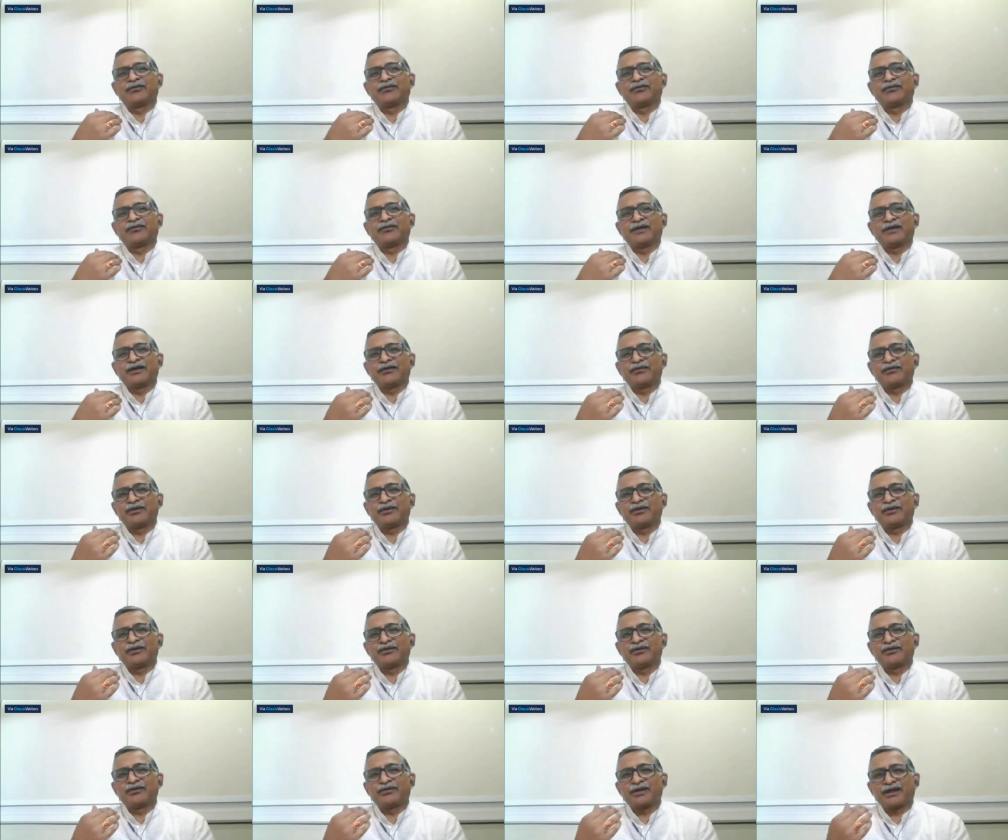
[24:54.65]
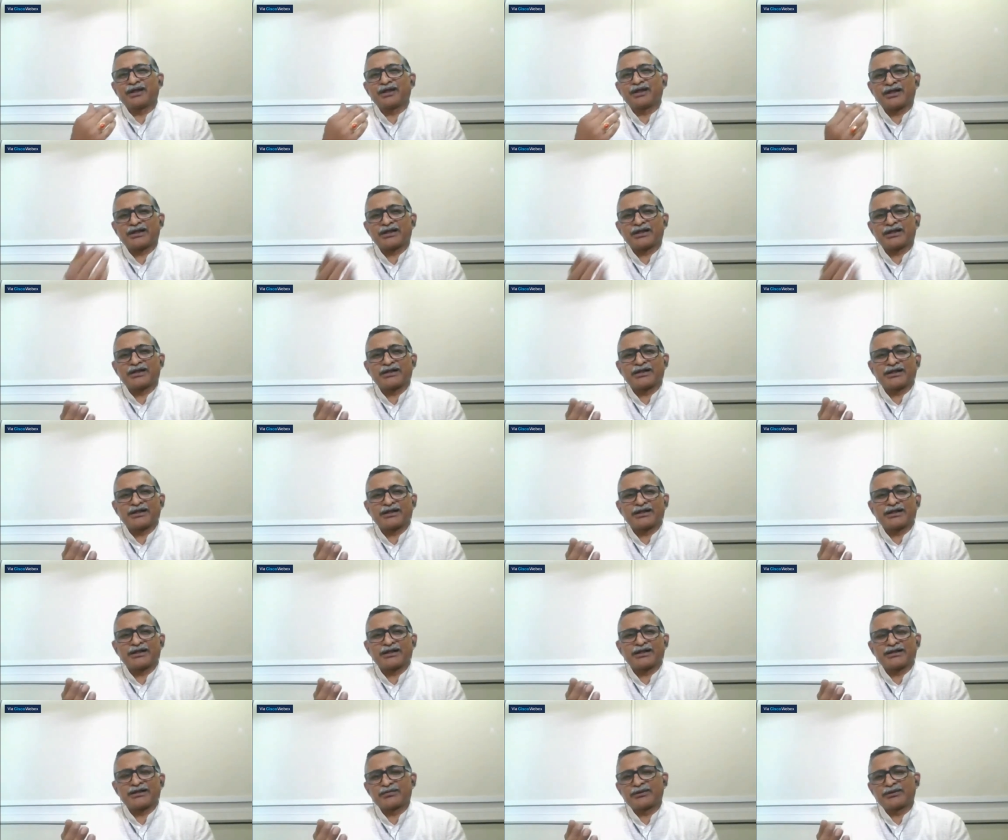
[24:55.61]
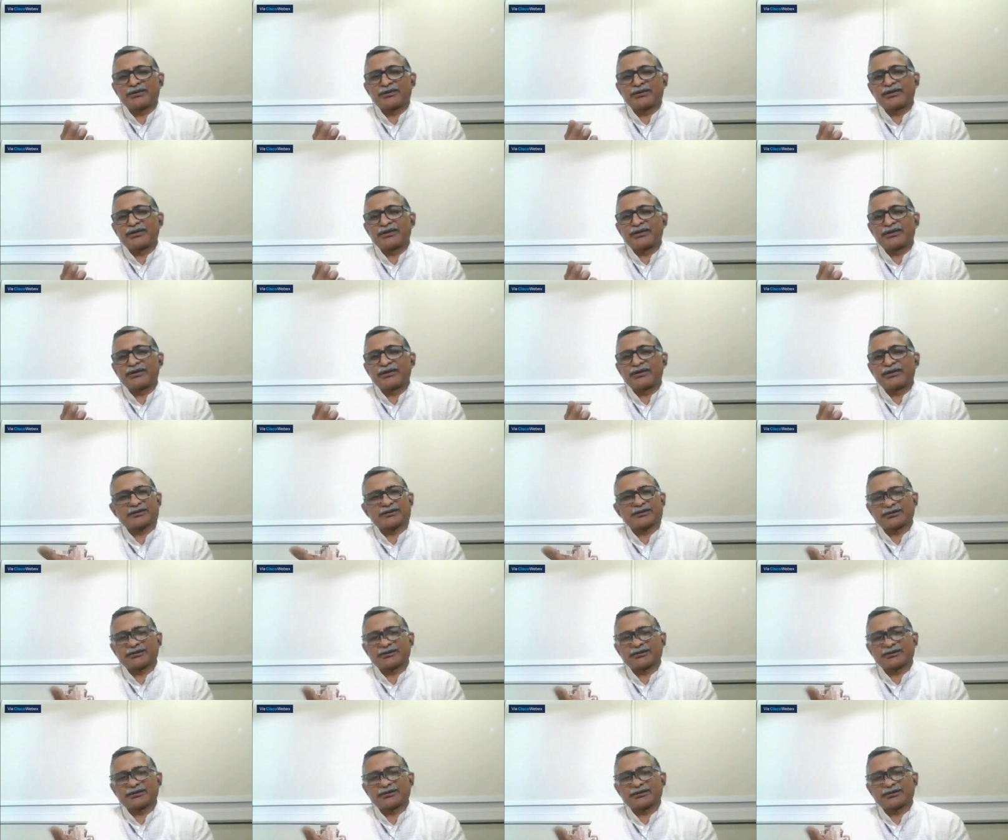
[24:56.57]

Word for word: when we look at our clinical experiences,